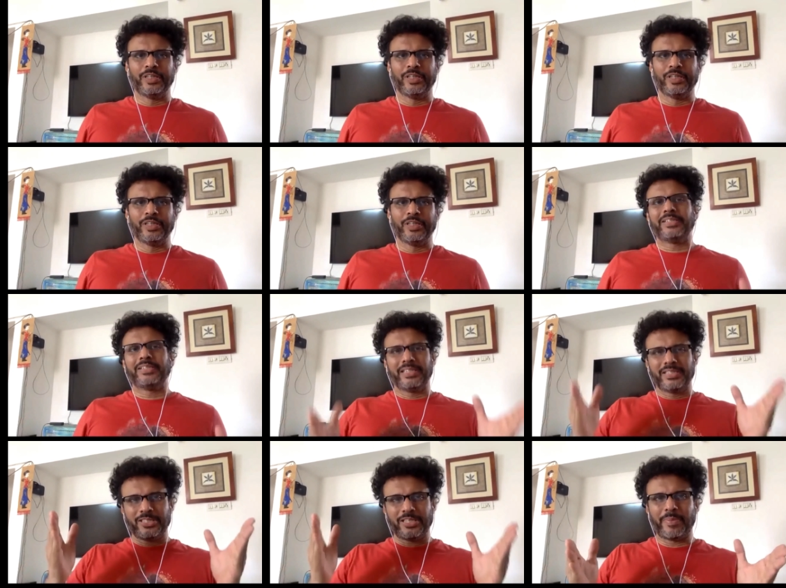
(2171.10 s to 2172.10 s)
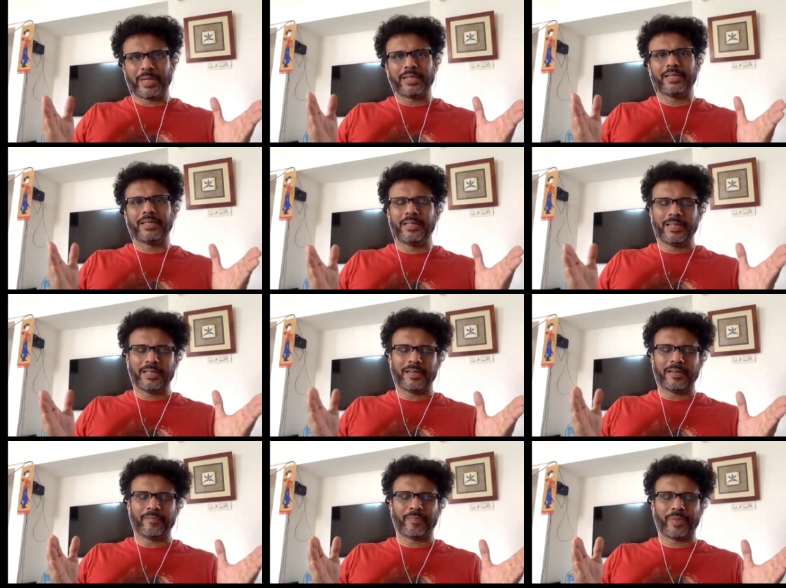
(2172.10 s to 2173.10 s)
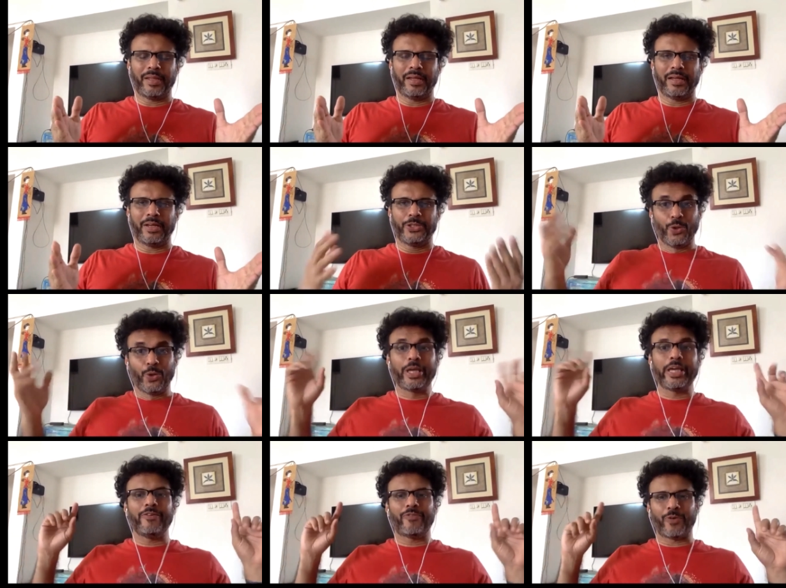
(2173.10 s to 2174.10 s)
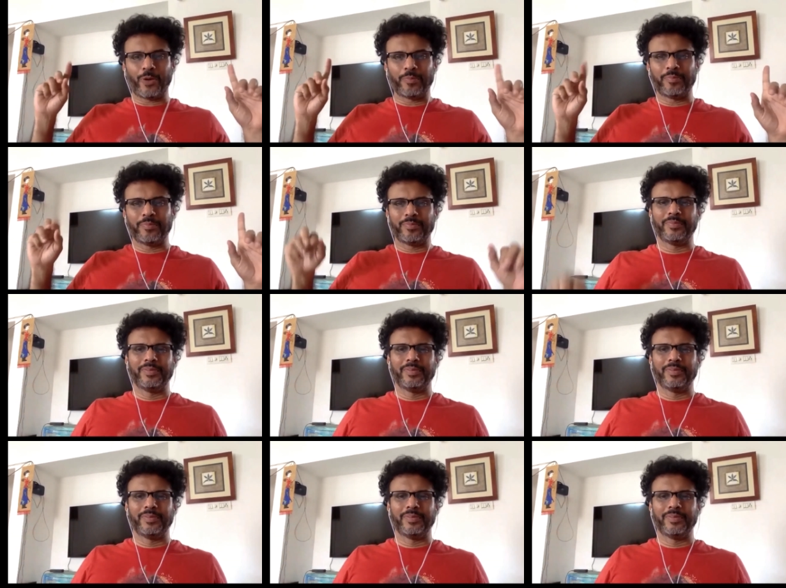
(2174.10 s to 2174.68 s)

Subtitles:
there is this typical yogi from